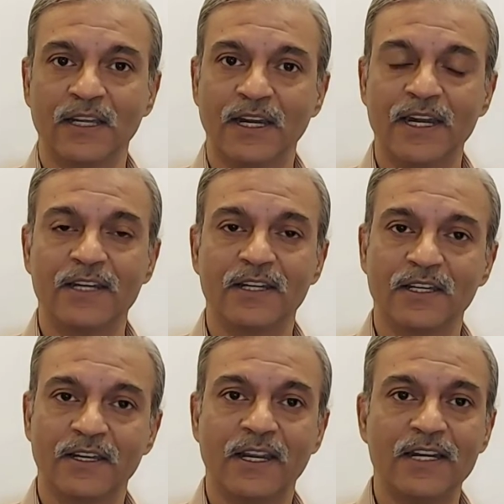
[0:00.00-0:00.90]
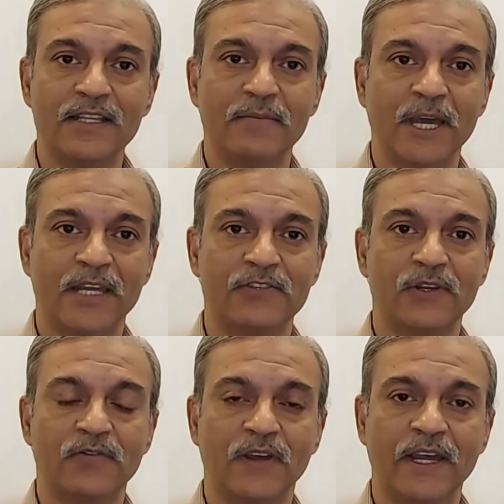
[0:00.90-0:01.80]
And regarding the marriage,
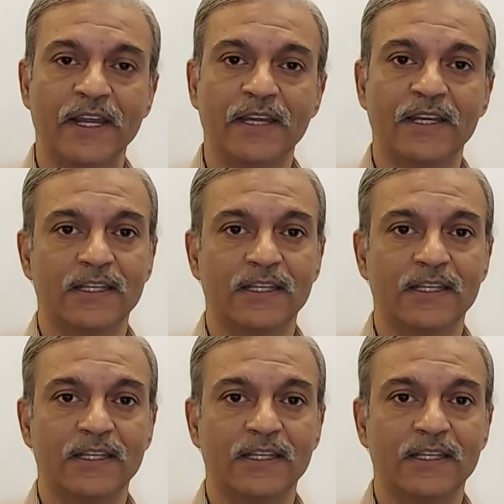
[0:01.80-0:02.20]
we'll find